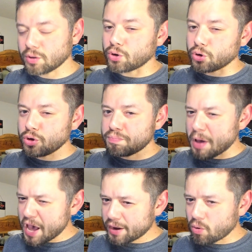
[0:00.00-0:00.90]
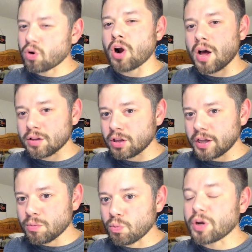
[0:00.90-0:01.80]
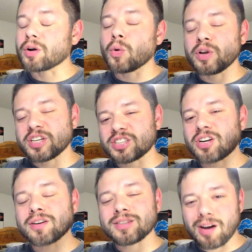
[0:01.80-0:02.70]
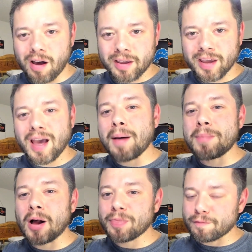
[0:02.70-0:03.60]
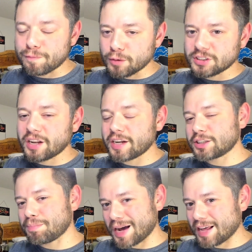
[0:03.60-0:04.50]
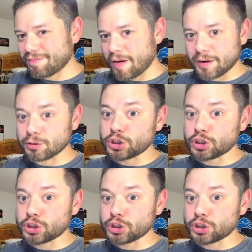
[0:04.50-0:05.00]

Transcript: Good, bad, or ugly, we are going to start talking about the first edition Pathfinder